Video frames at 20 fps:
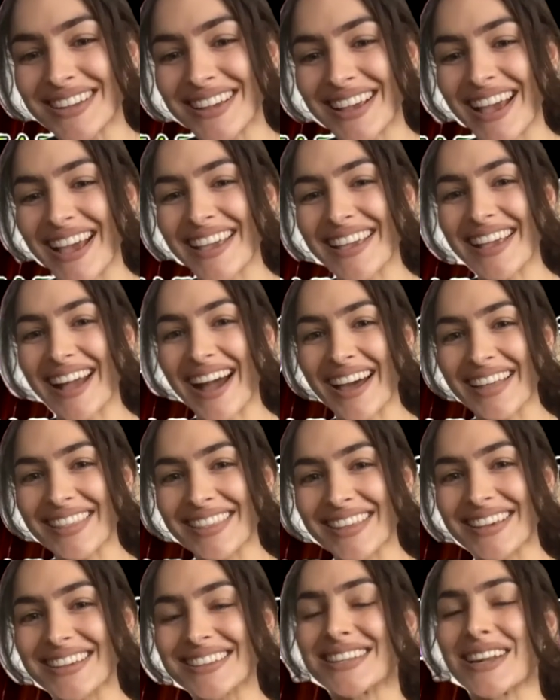I got
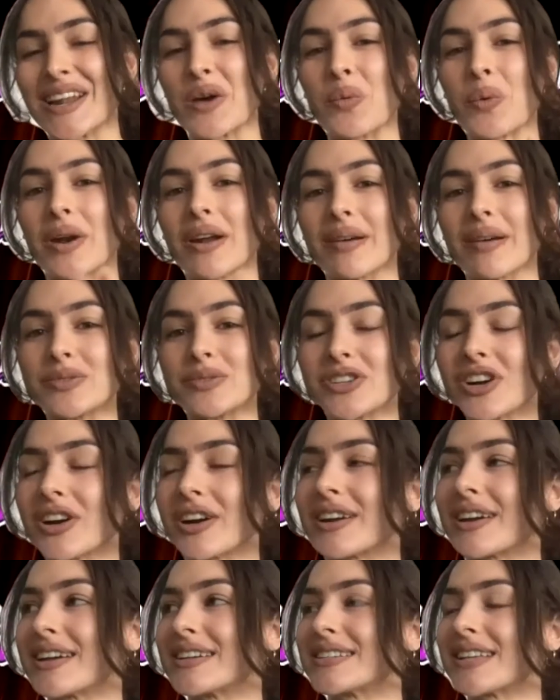this. And I went up to her
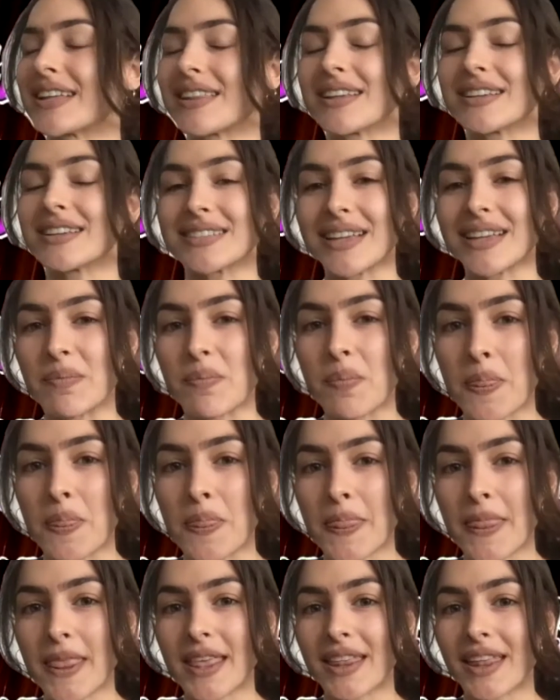and I said, listen,
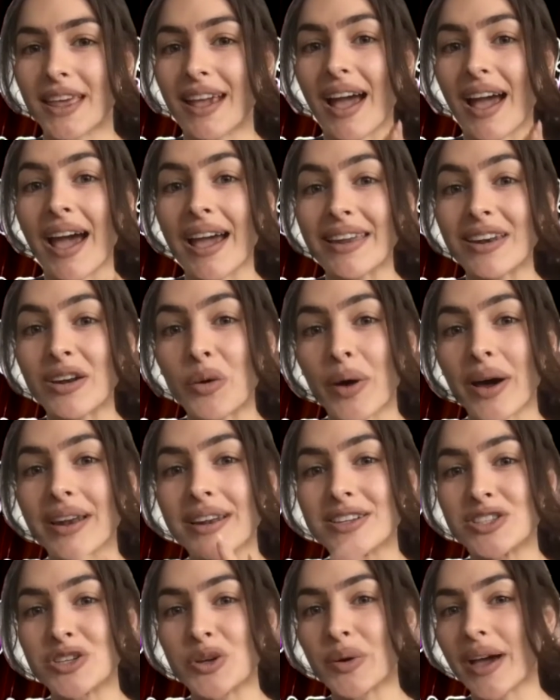like, I know how to do it.